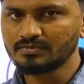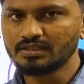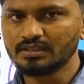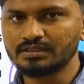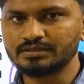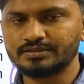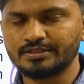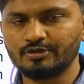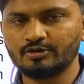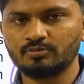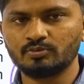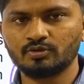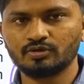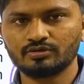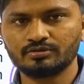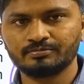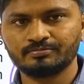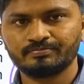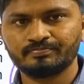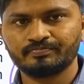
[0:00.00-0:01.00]
save
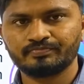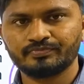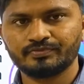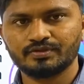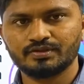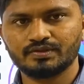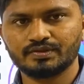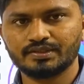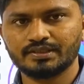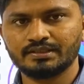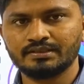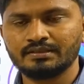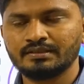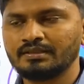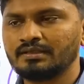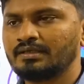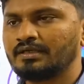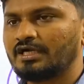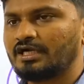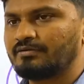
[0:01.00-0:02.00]
more. Okay,
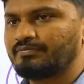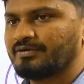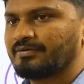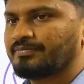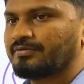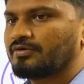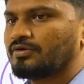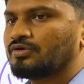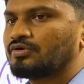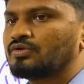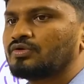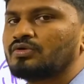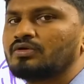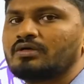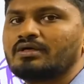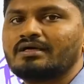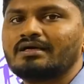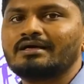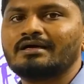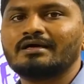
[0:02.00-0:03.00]
and people want to
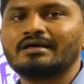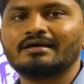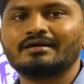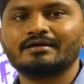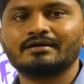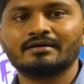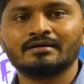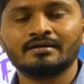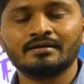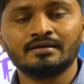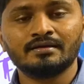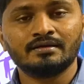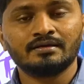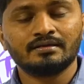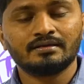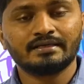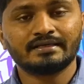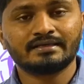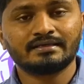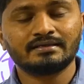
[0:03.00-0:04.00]

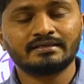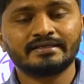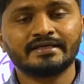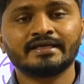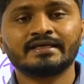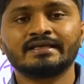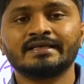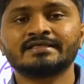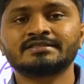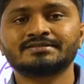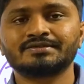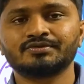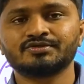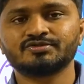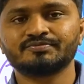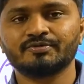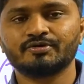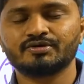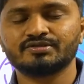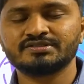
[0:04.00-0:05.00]
like take less loans
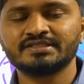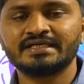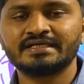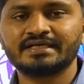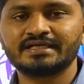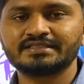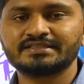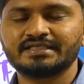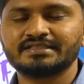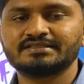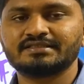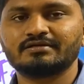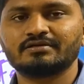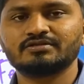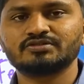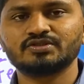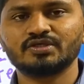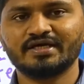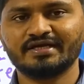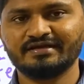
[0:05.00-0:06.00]
because the interest rates are
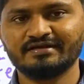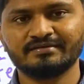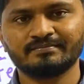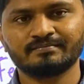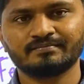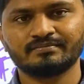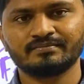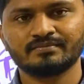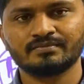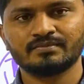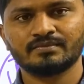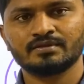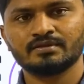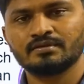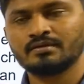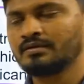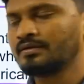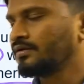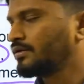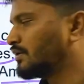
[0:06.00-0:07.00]
also high.
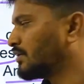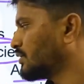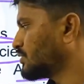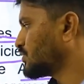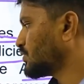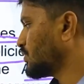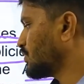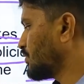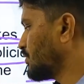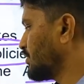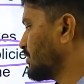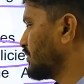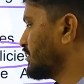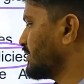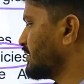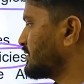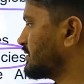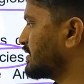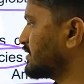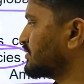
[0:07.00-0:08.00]
So
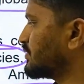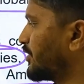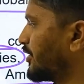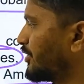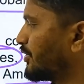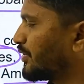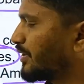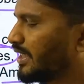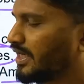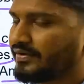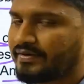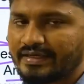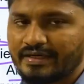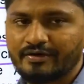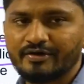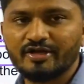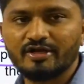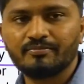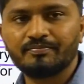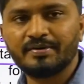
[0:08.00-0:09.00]
this is going to have
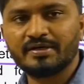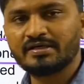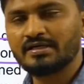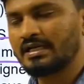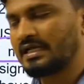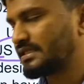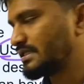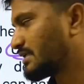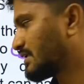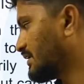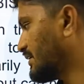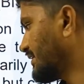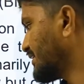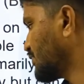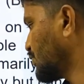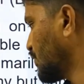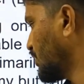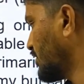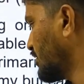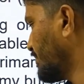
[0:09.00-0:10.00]
negative impact on other countries
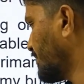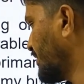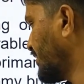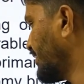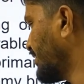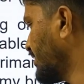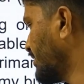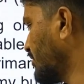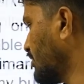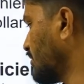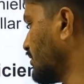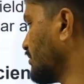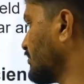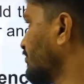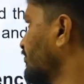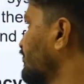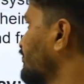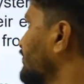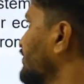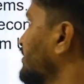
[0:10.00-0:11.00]
who are dependent on dollar.
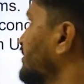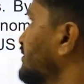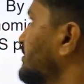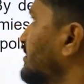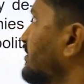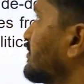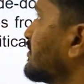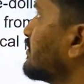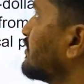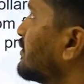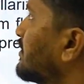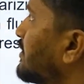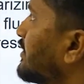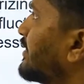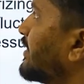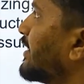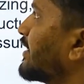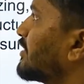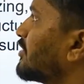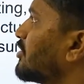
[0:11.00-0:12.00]
Then
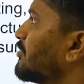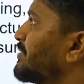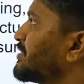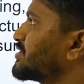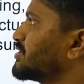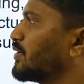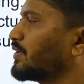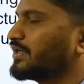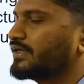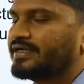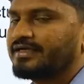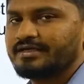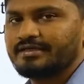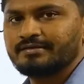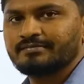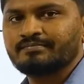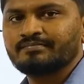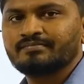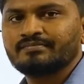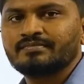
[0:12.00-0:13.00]
economic
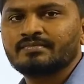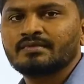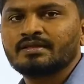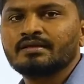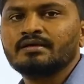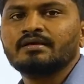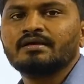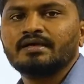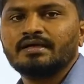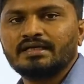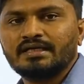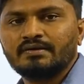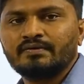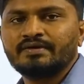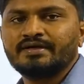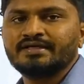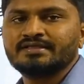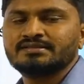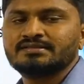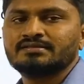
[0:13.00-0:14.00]
sovereignty. And
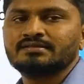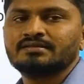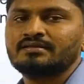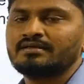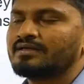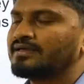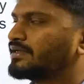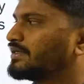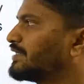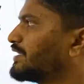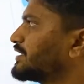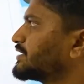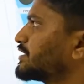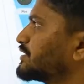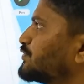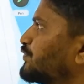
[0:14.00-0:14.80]
nowadays, nations